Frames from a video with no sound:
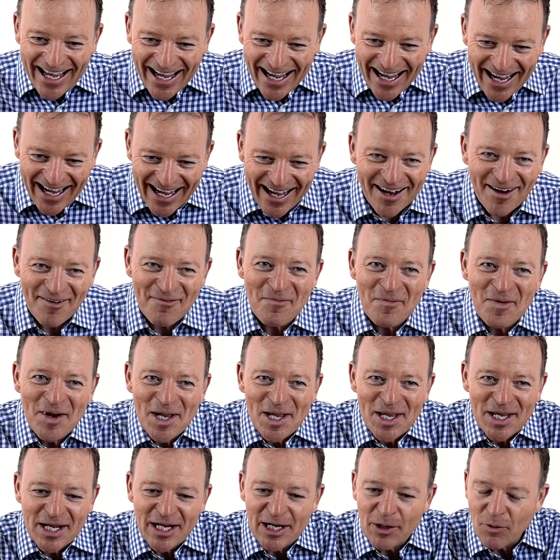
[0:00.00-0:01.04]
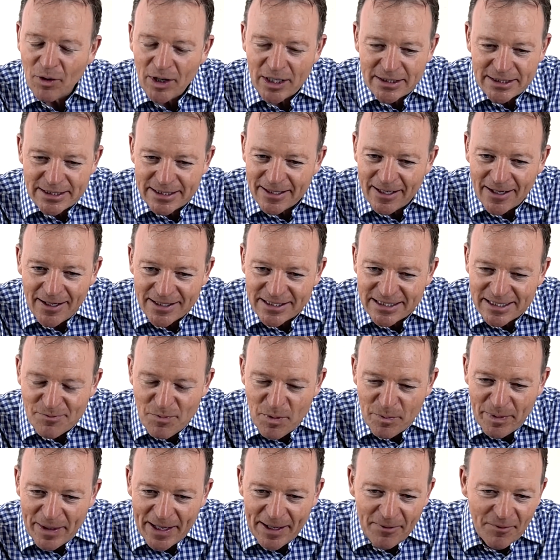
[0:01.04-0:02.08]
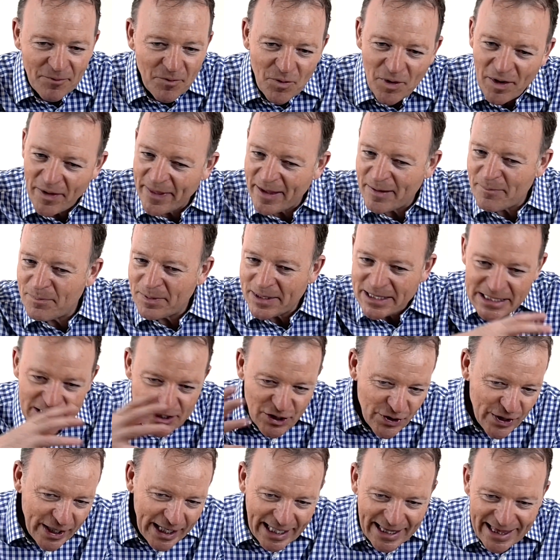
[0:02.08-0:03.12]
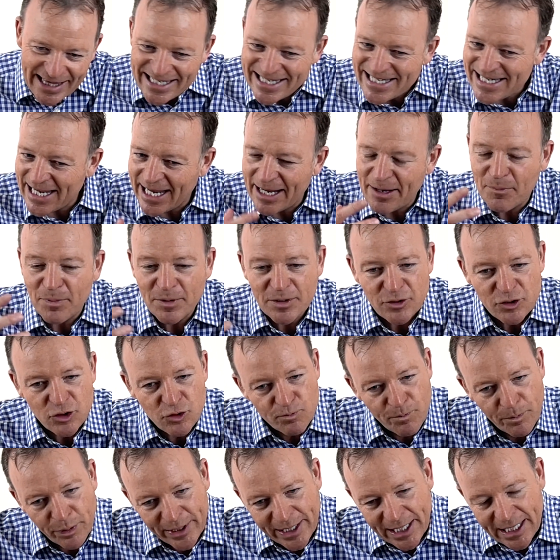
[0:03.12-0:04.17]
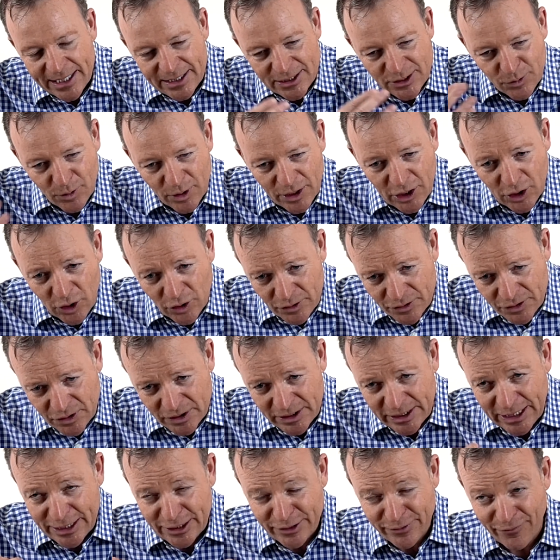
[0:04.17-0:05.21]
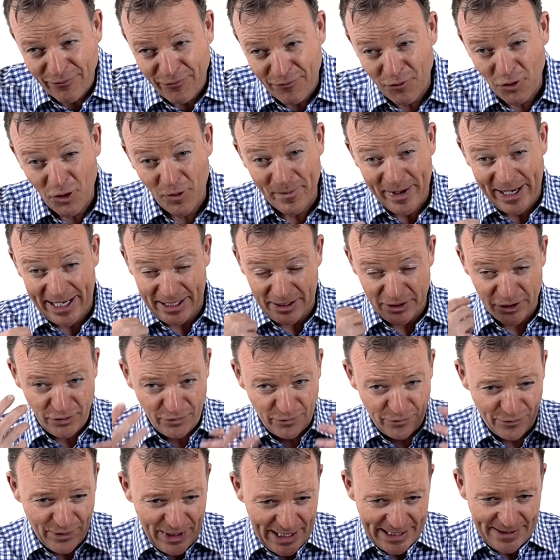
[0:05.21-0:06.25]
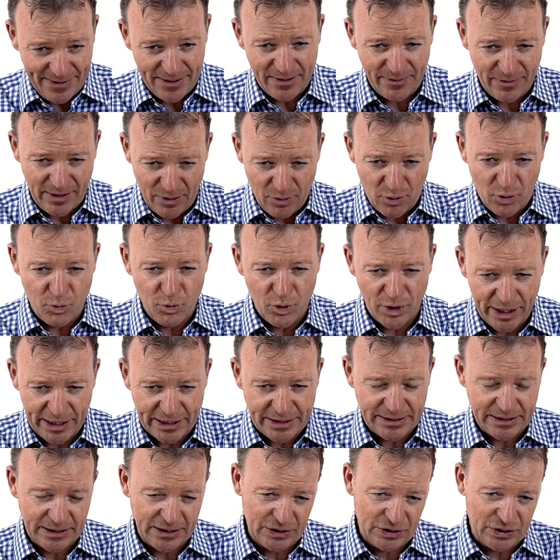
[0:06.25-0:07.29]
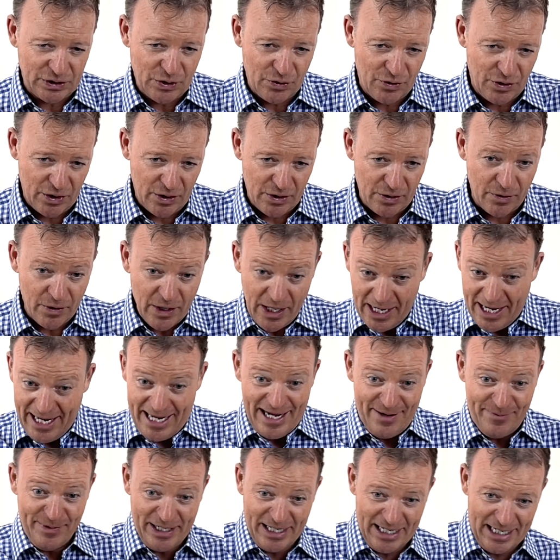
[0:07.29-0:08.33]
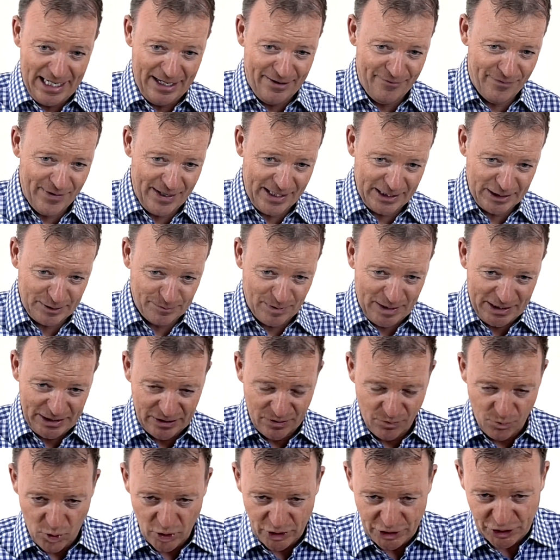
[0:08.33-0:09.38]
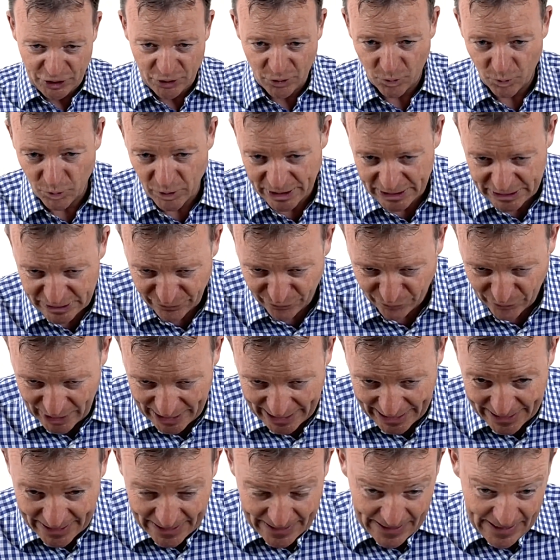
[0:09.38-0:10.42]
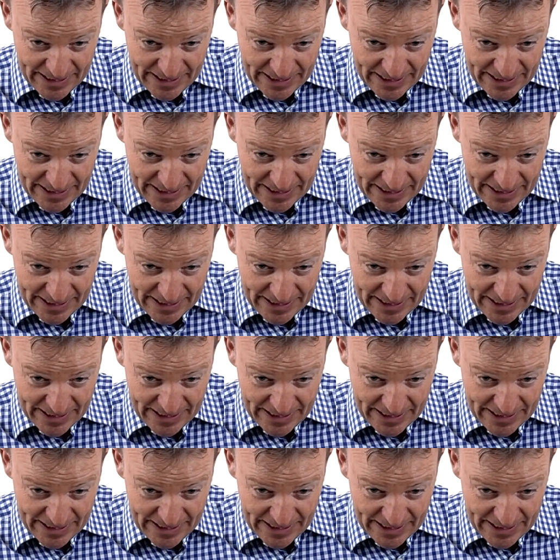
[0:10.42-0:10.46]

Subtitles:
ask them about what they've been doing in the day, but put it into a consultation format and you'll find that there are words that suit you. I mean, I love the expression, what's your worst fear?